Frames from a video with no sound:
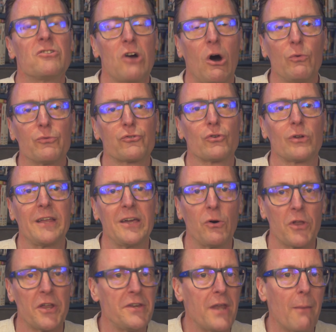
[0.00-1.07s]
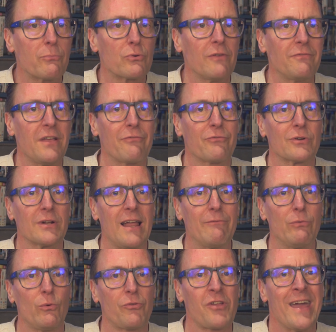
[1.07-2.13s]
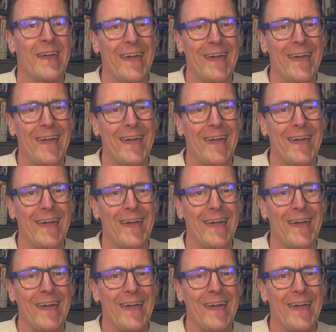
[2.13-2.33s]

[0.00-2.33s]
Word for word: culturally on a number of different levels.